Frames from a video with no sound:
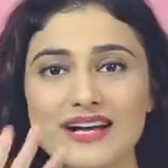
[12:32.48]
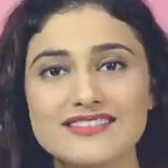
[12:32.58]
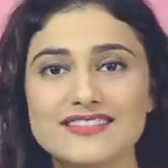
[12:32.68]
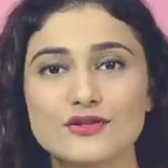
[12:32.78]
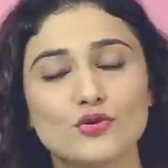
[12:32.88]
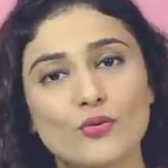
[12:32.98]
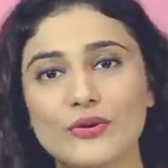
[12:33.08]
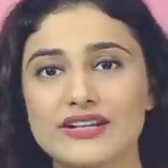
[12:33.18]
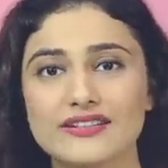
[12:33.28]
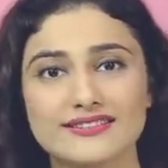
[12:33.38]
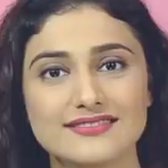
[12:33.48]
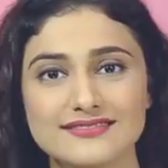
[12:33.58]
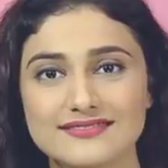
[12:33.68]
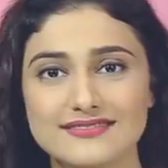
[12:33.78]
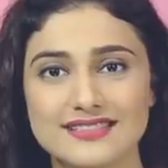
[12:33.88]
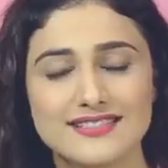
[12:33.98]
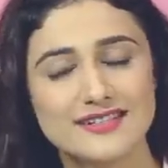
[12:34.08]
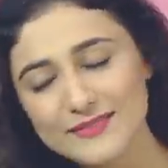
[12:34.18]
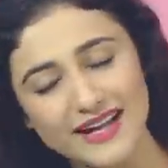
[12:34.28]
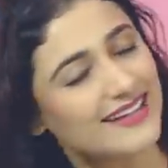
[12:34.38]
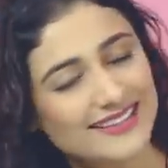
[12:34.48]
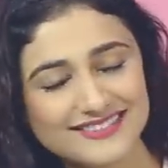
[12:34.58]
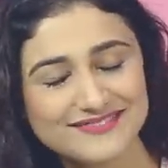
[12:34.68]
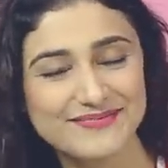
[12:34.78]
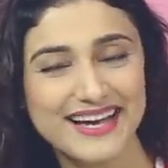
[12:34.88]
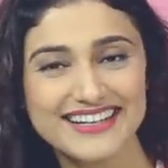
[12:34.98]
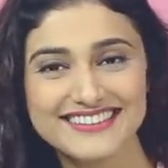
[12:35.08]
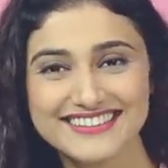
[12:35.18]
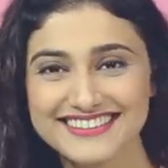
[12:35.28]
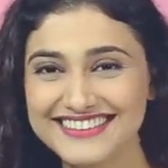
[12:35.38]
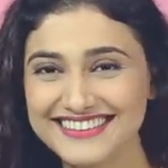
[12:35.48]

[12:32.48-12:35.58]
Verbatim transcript: I just know it. It's in my mind.